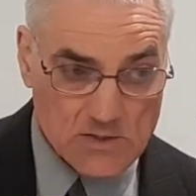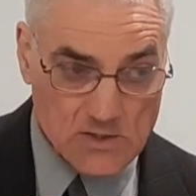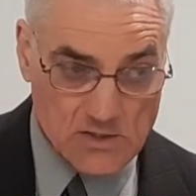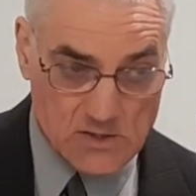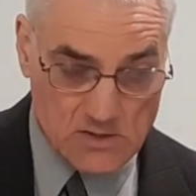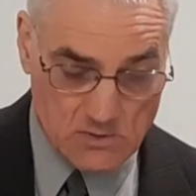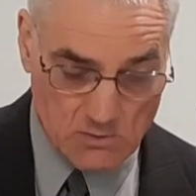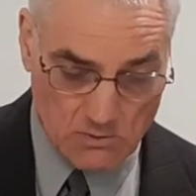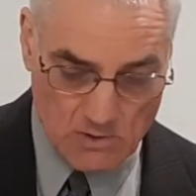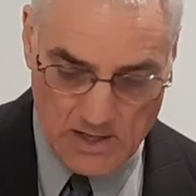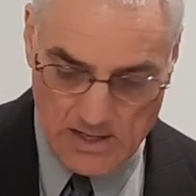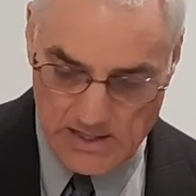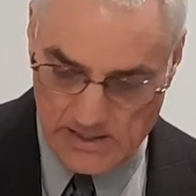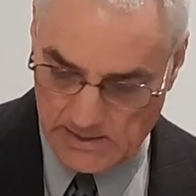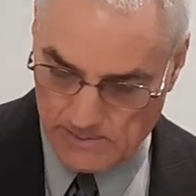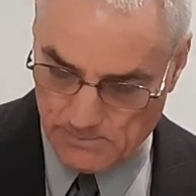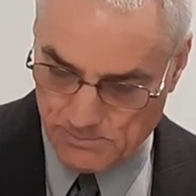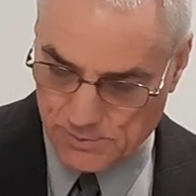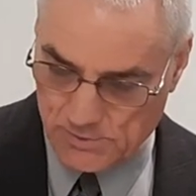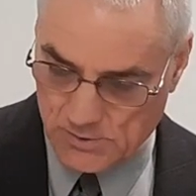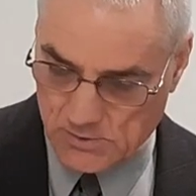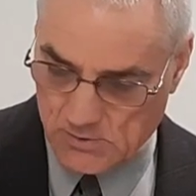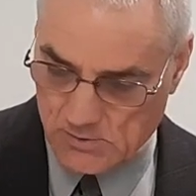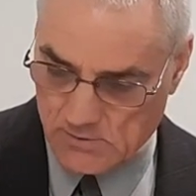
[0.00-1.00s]

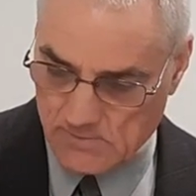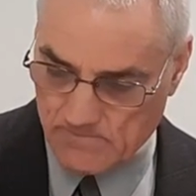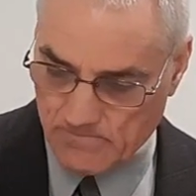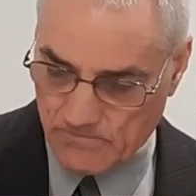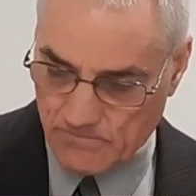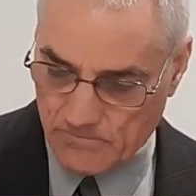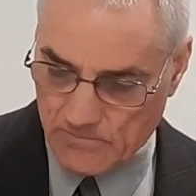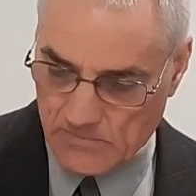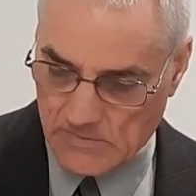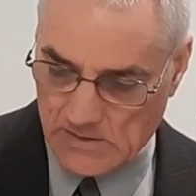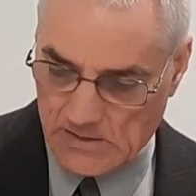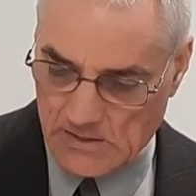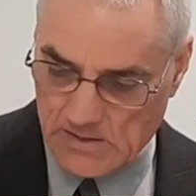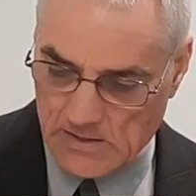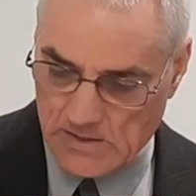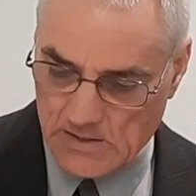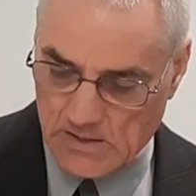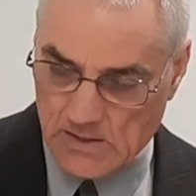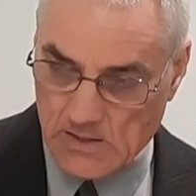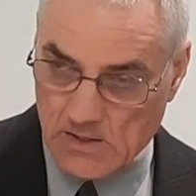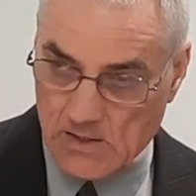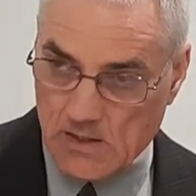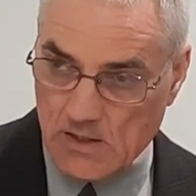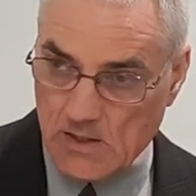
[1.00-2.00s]
stripes.
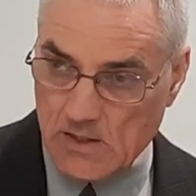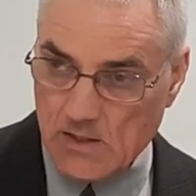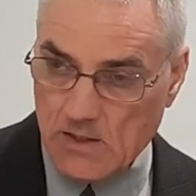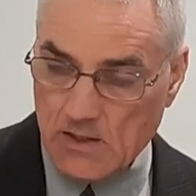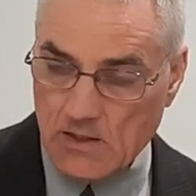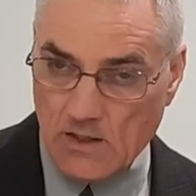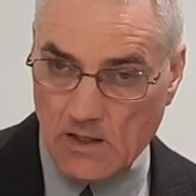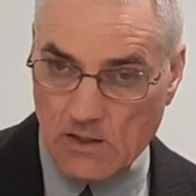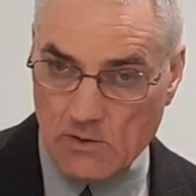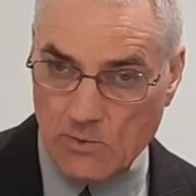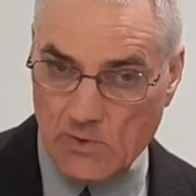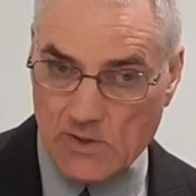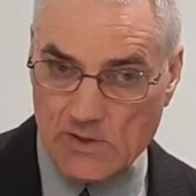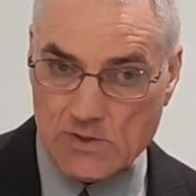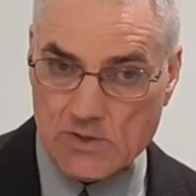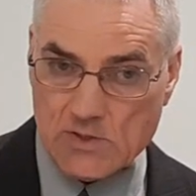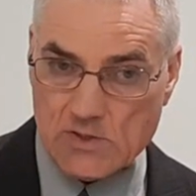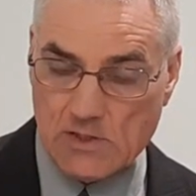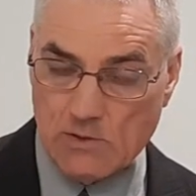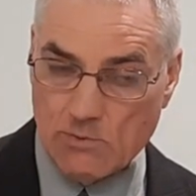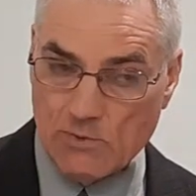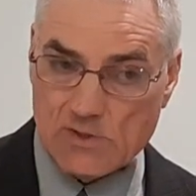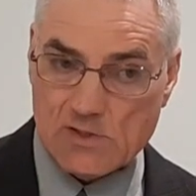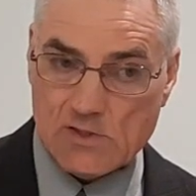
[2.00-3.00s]
In other words,
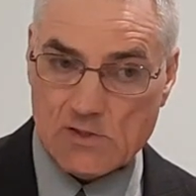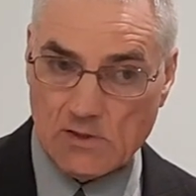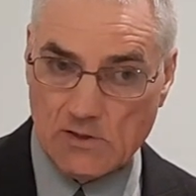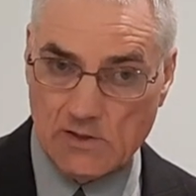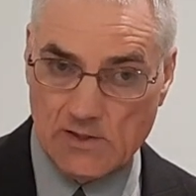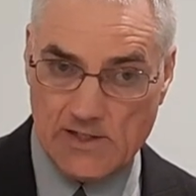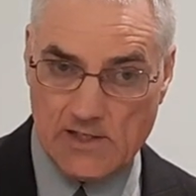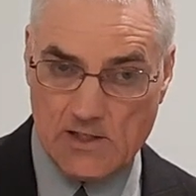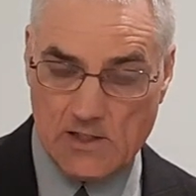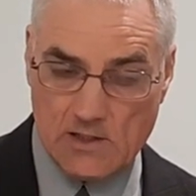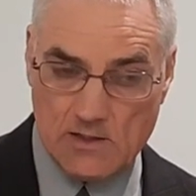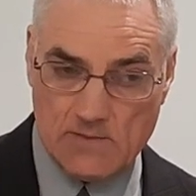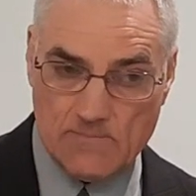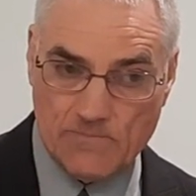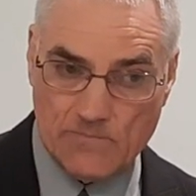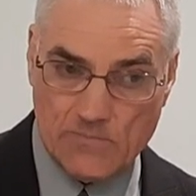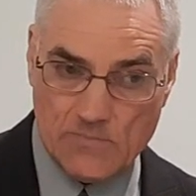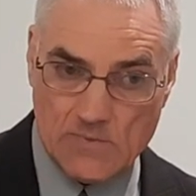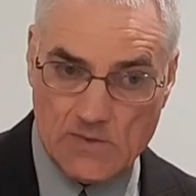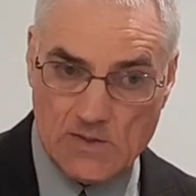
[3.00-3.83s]
it was clear.